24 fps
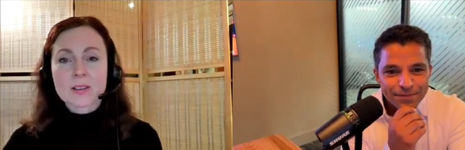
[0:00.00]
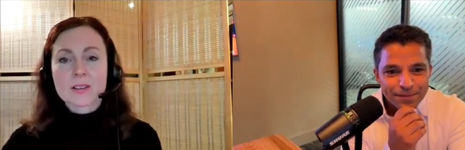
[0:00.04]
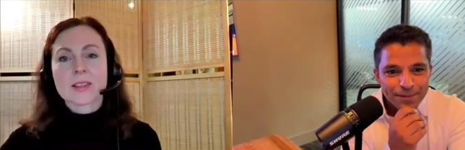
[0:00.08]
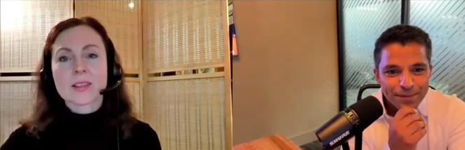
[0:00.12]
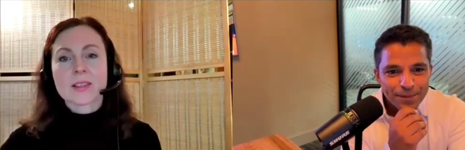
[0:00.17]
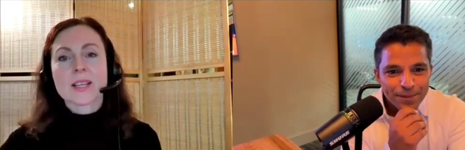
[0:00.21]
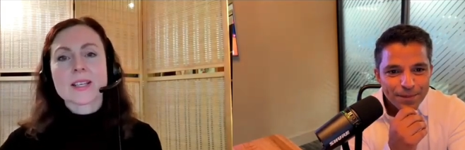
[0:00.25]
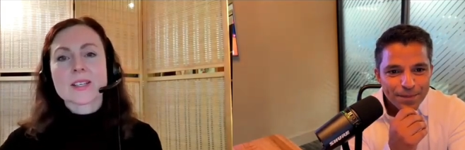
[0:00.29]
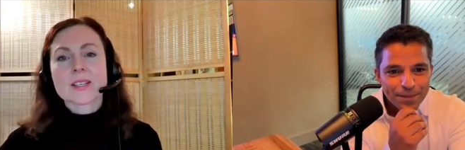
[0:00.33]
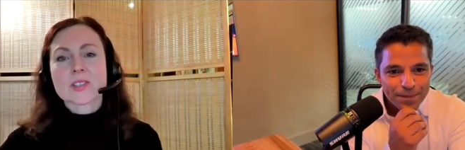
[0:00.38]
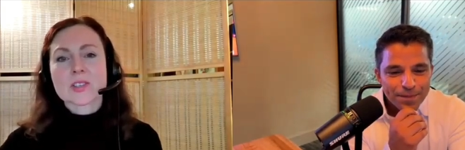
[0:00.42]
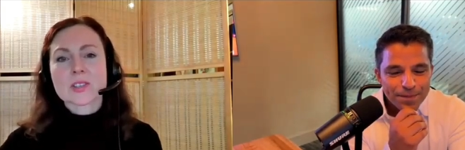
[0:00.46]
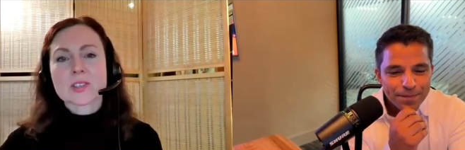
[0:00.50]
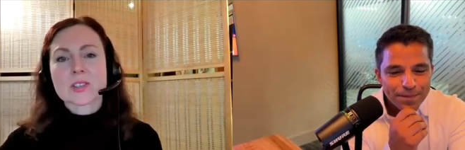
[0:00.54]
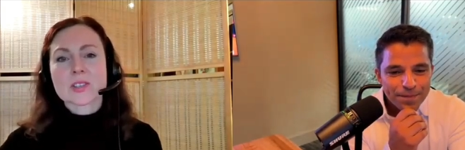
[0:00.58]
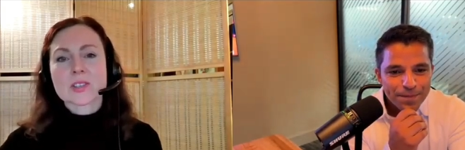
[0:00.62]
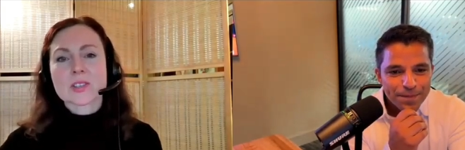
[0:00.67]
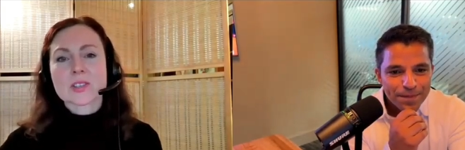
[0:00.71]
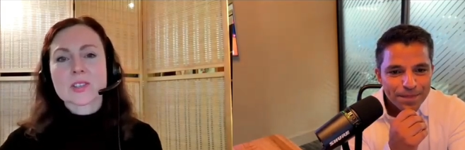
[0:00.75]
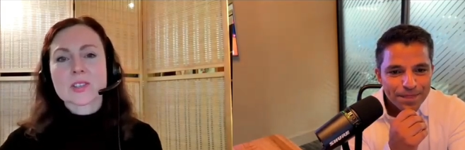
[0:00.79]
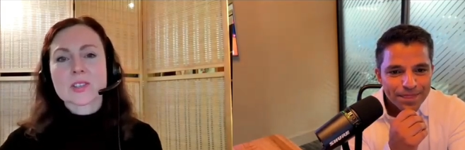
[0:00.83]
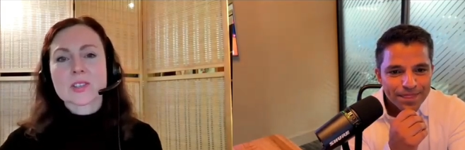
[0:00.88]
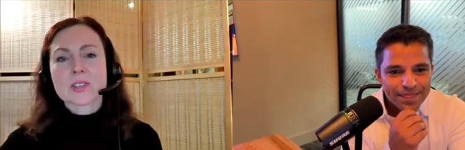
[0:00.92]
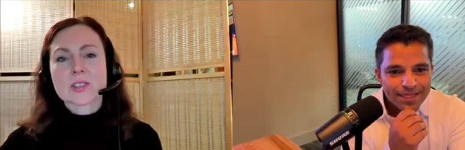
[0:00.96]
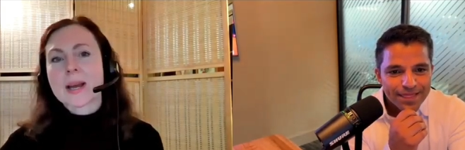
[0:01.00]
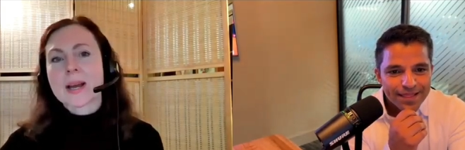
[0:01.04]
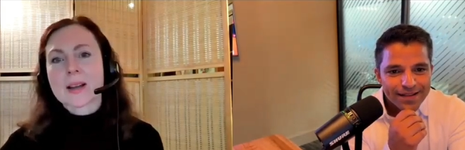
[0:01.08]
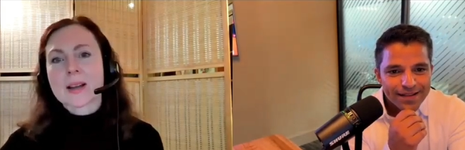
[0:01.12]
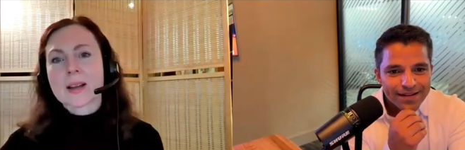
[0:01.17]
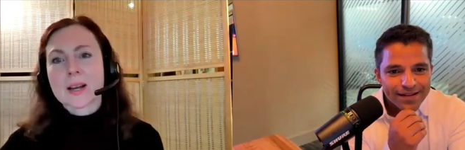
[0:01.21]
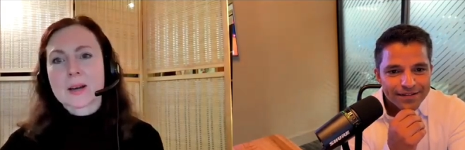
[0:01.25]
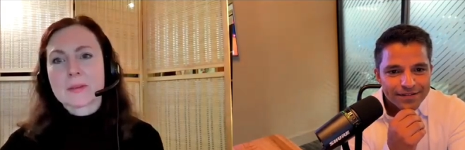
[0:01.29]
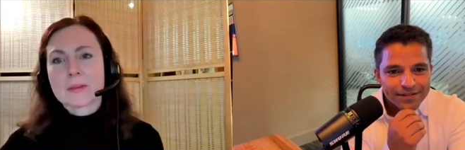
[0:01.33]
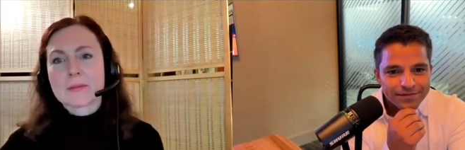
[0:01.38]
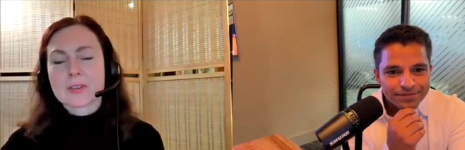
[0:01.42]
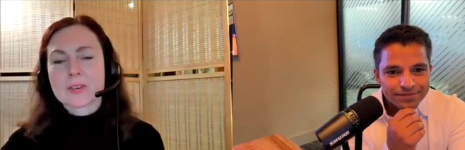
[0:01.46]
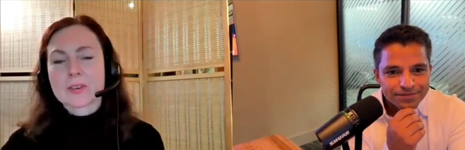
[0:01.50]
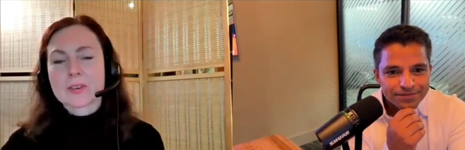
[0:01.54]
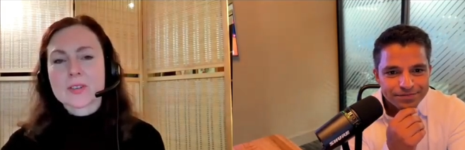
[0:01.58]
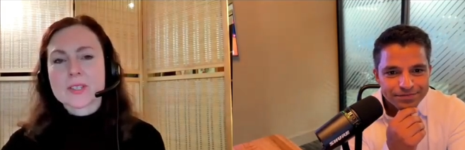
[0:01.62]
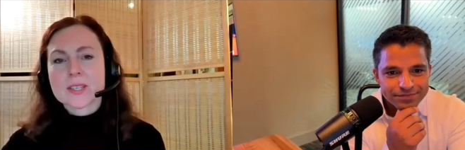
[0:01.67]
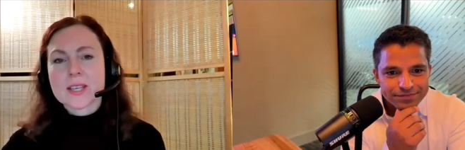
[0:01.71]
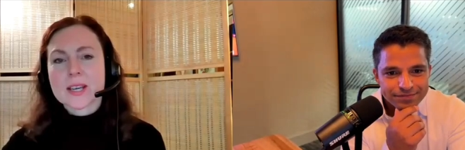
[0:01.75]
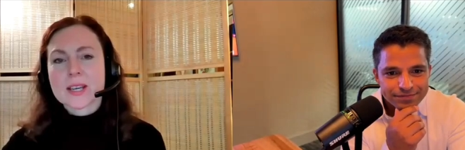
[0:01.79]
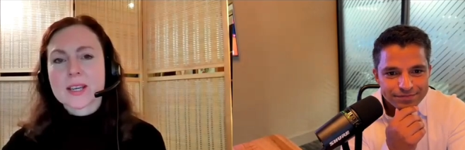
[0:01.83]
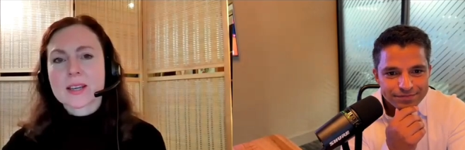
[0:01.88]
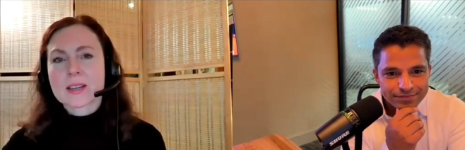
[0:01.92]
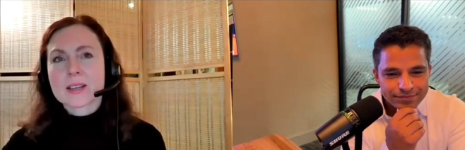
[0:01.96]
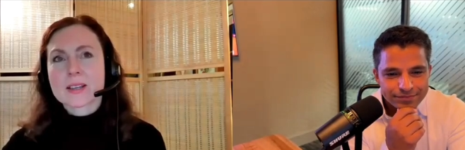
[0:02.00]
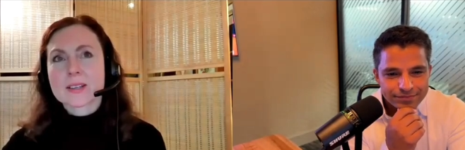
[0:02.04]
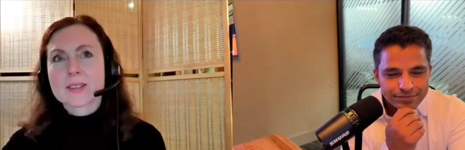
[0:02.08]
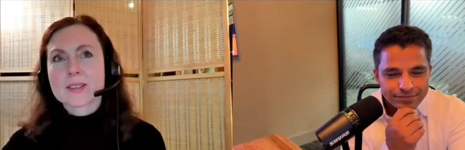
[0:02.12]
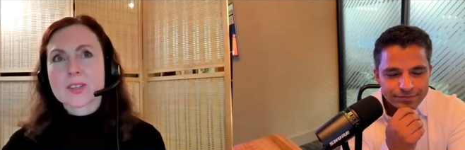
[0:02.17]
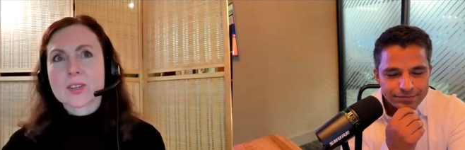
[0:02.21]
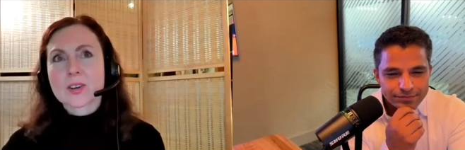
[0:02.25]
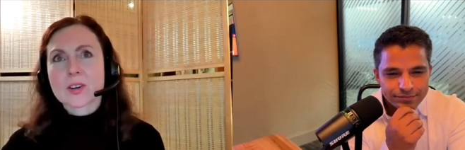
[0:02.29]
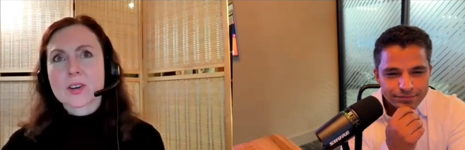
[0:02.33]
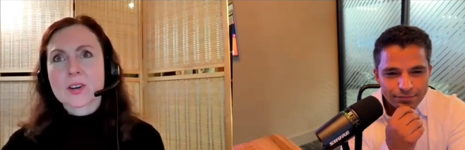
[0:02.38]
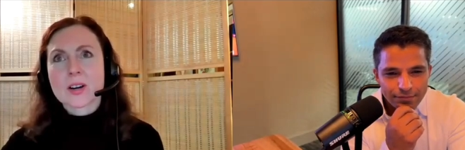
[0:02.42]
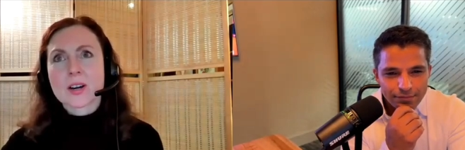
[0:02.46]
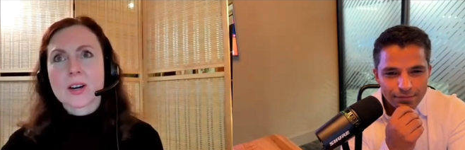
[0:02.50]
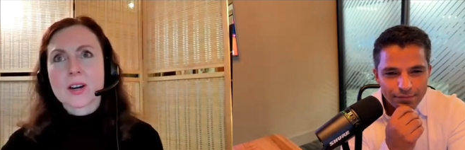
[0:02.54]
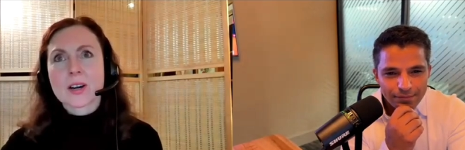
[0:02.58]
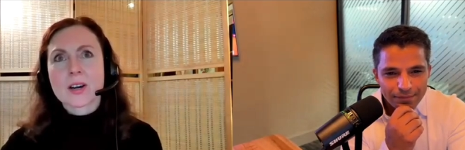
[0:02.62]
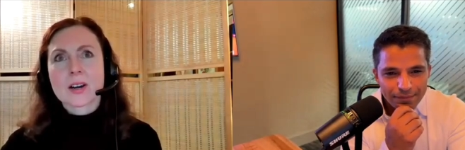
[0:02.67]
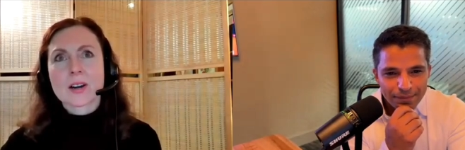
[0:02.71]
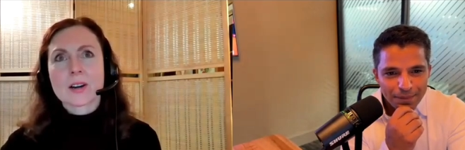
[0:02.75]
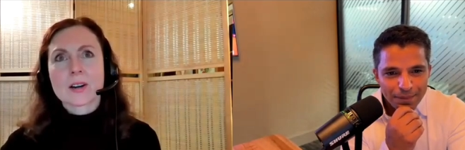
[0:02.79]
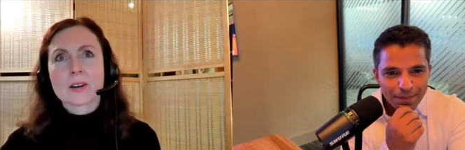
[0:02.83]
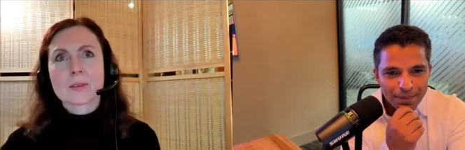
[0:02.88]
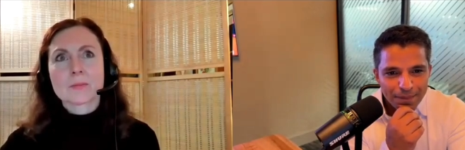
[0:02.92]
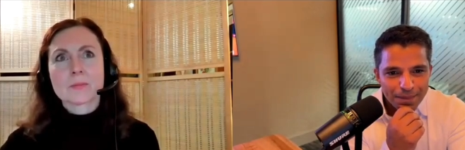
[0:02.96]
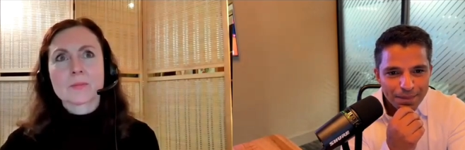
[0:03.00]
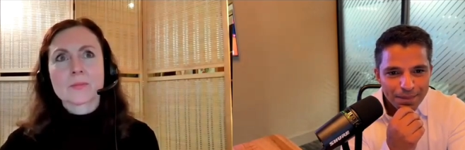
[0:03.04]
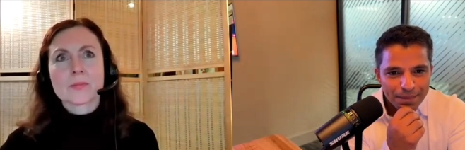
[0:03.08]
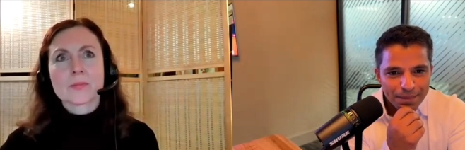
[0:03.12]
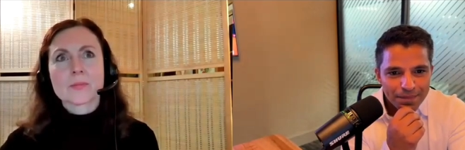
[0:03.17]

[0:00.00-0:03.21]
Speaker 1: let's let's just back up for a second because there are